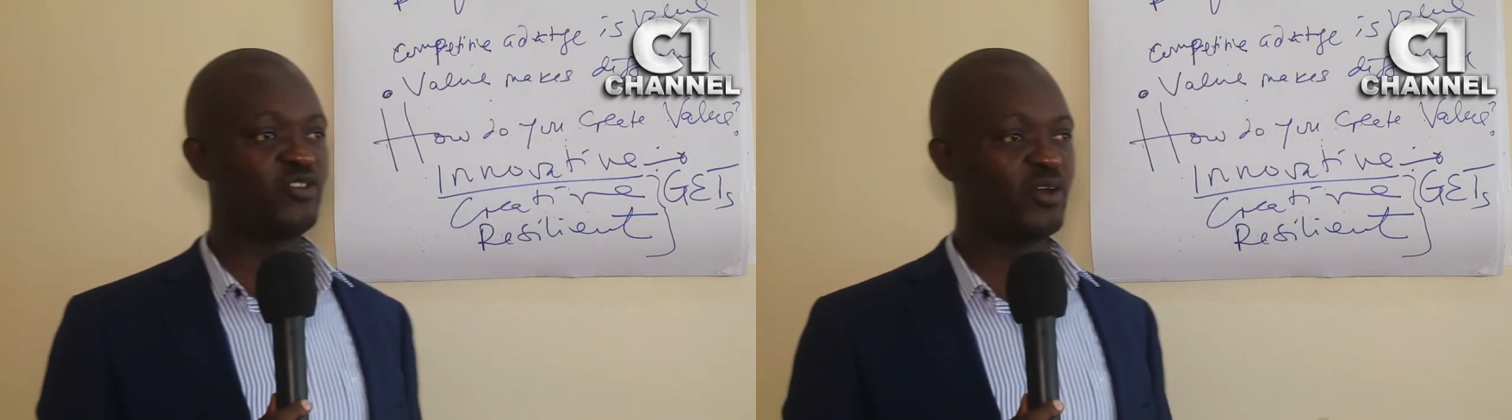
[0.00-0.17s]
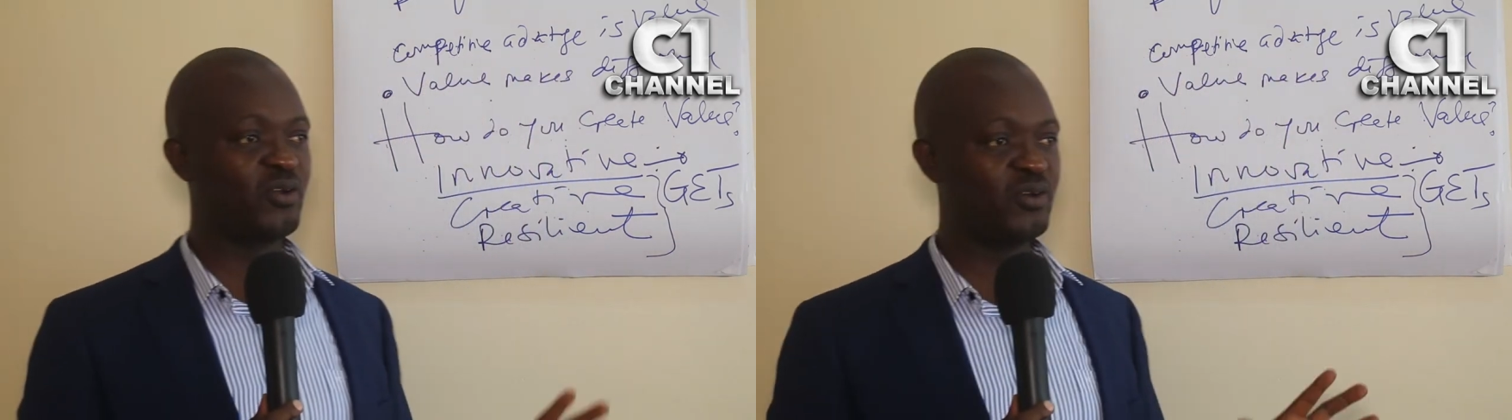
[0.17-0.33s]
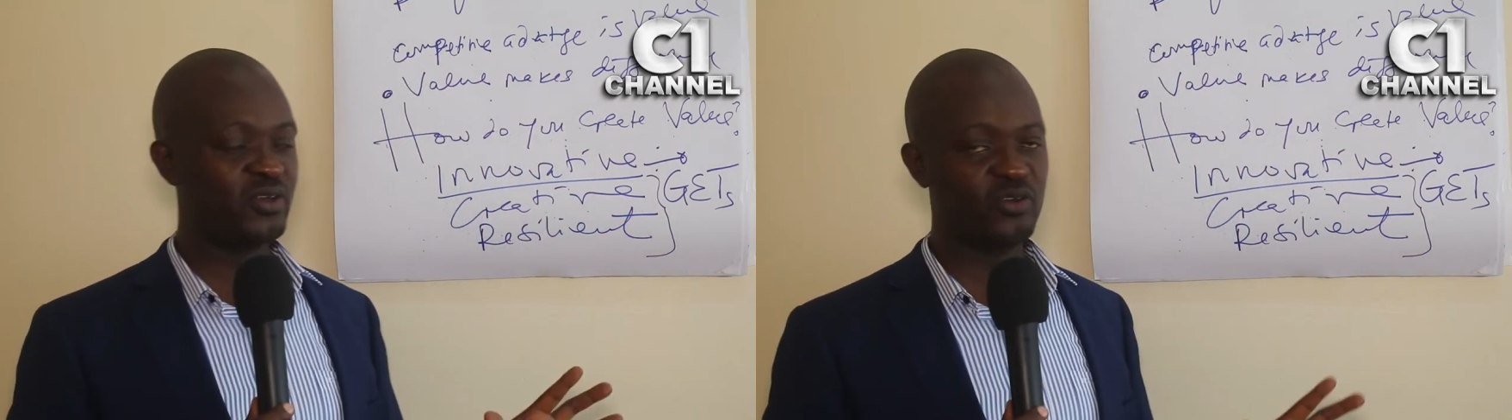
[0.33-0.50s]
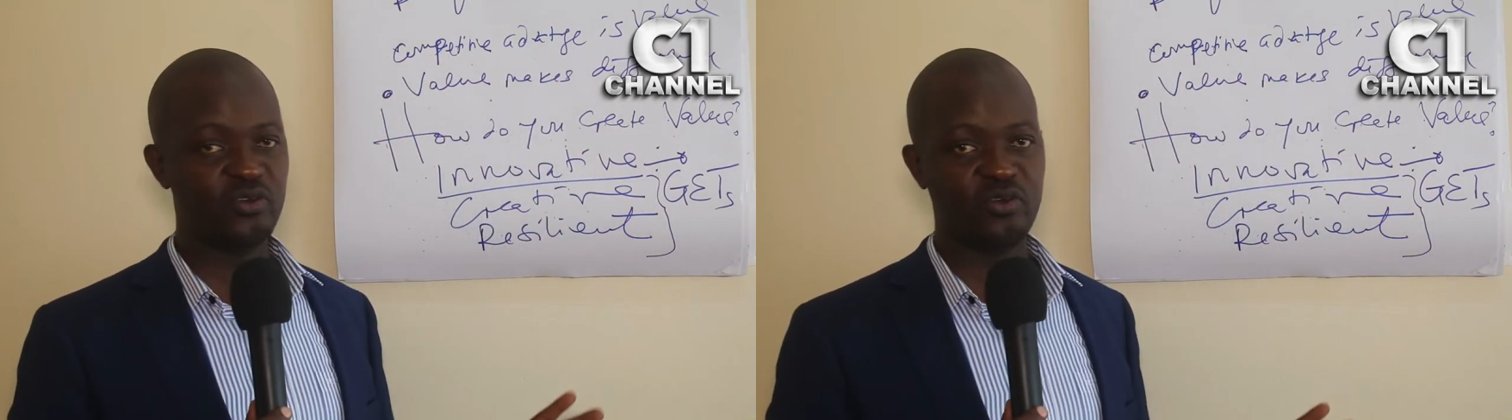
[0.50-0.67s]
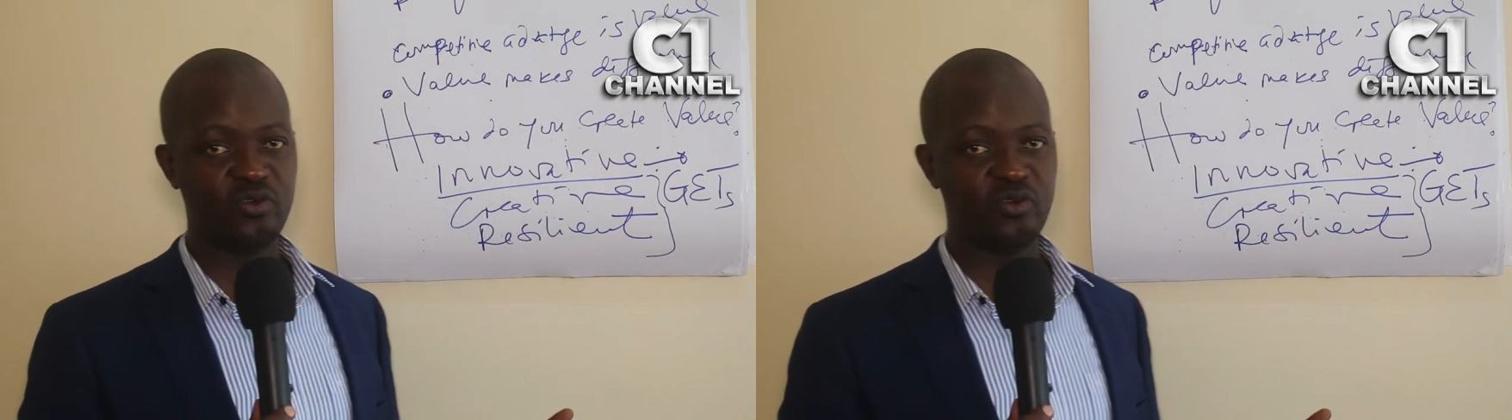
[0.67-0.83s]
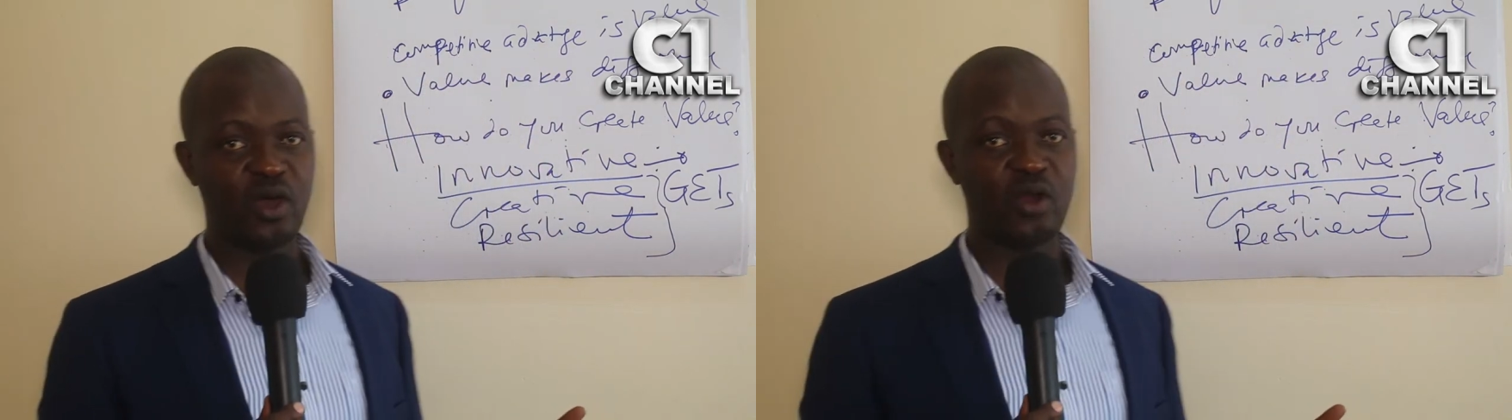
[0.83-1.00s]

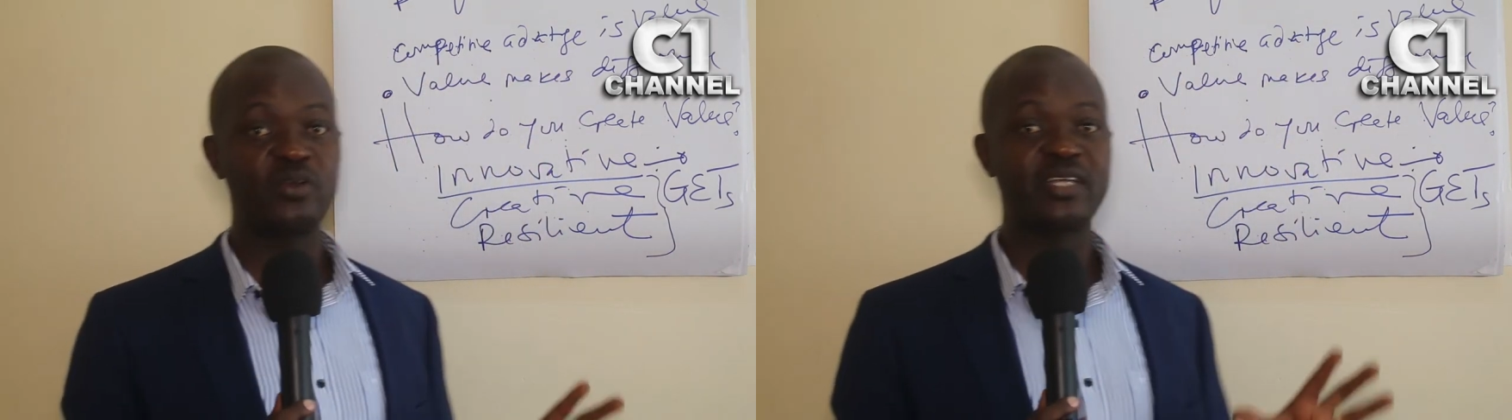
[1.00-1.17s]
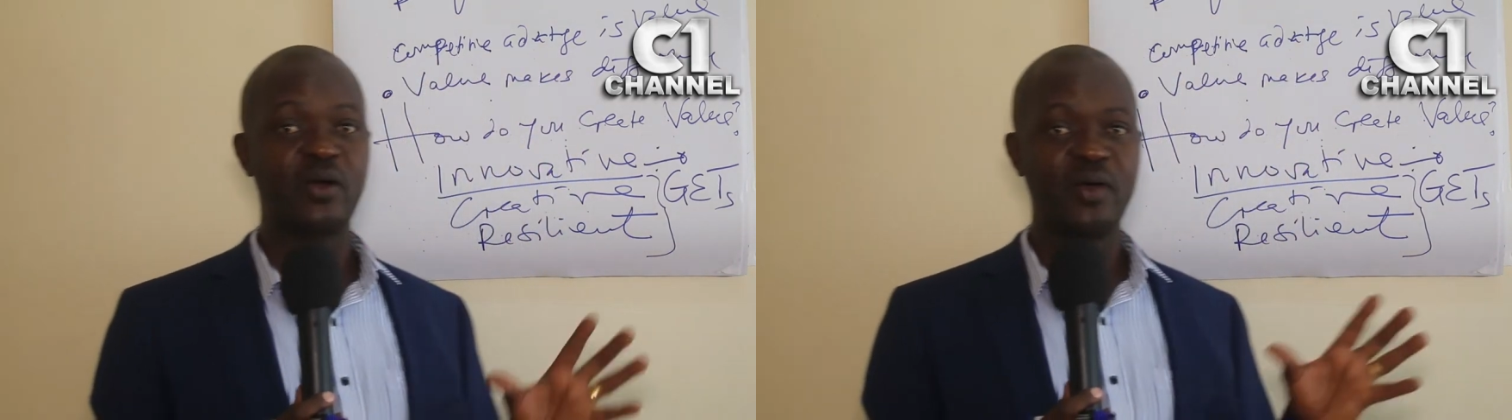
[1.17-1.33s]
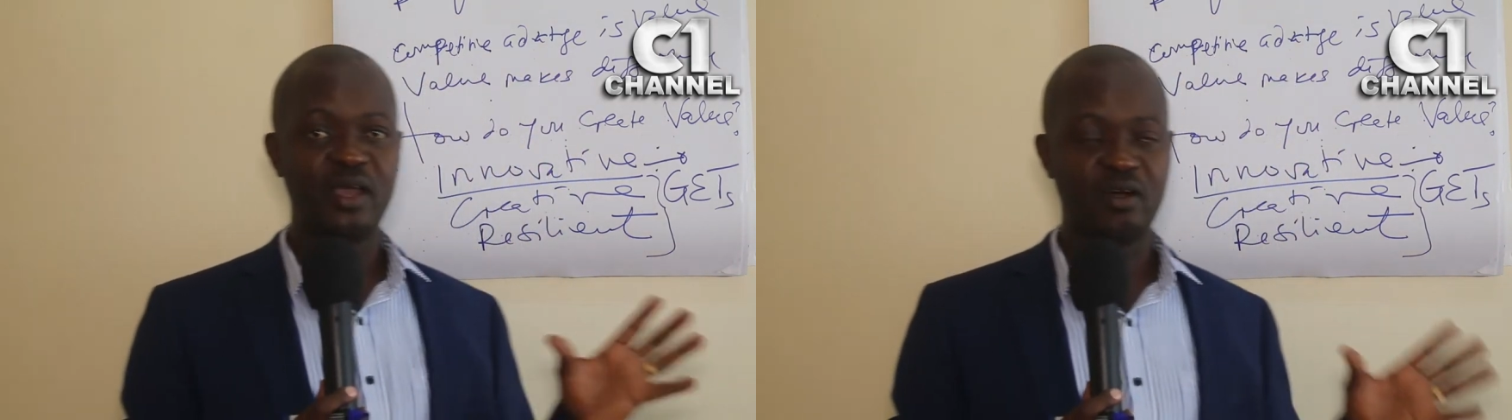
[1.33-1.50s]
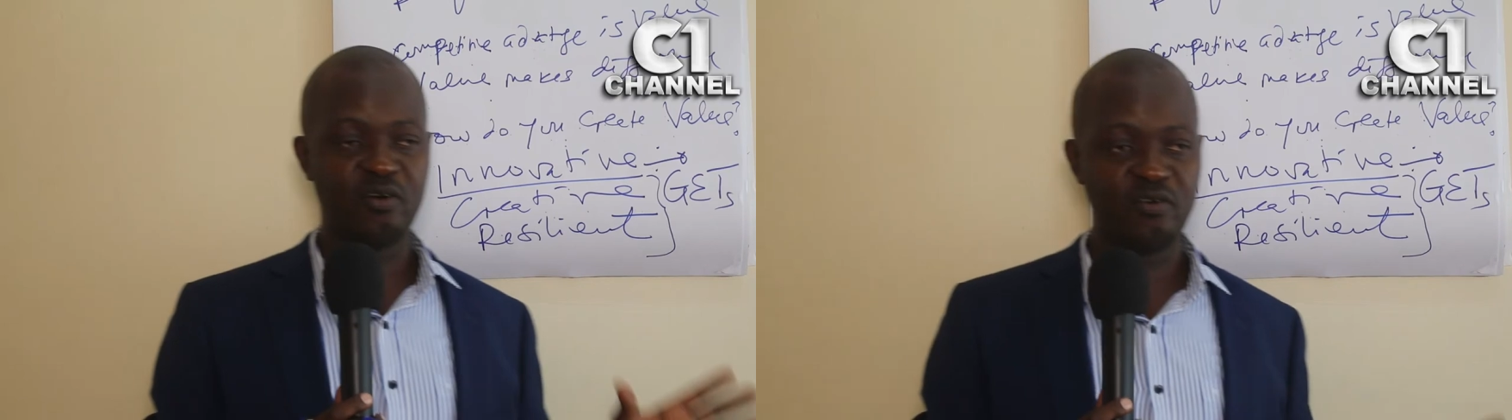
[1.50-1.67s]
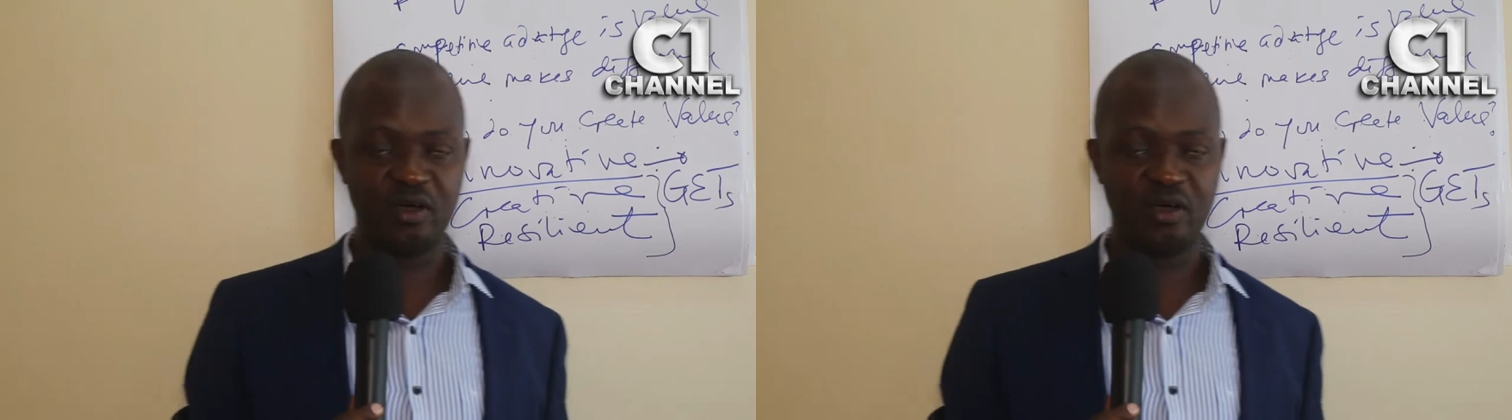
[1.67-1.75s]
you are not aware